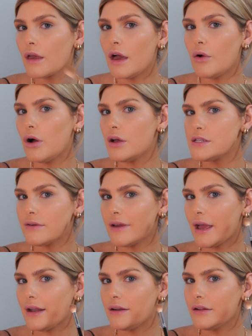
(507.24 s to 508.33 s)
Oh, also I
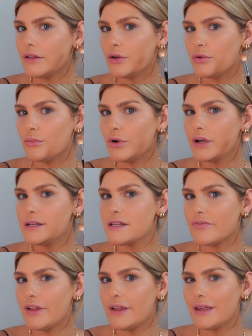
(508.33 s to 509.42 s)
added a little more because I
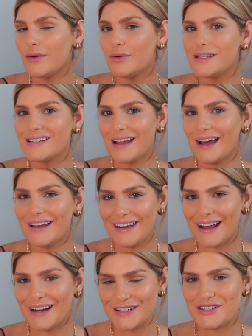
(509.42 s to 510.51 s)
felt like it was not
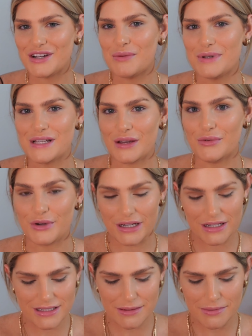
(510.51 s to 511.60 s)
as sharp as I wanted
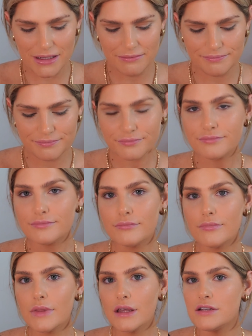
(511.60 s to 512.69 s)
it to be.
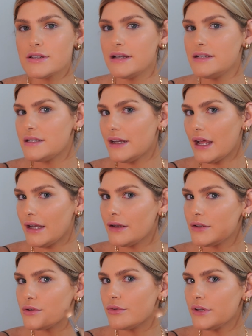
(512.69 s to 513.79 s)
So I did. I
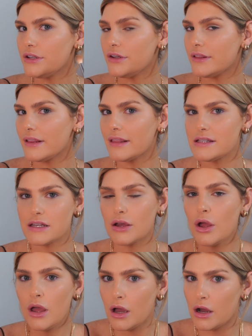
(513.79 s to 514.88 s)
don't want you to think that's a
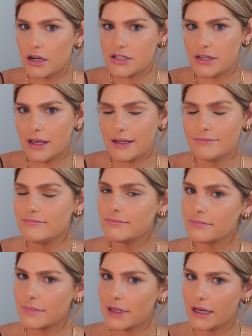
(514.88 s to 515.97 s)
harsh line.
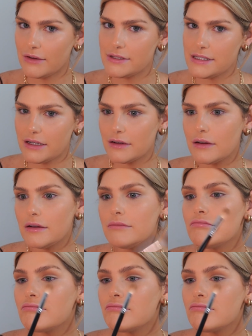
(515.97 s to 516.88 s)
I know it's there, girl.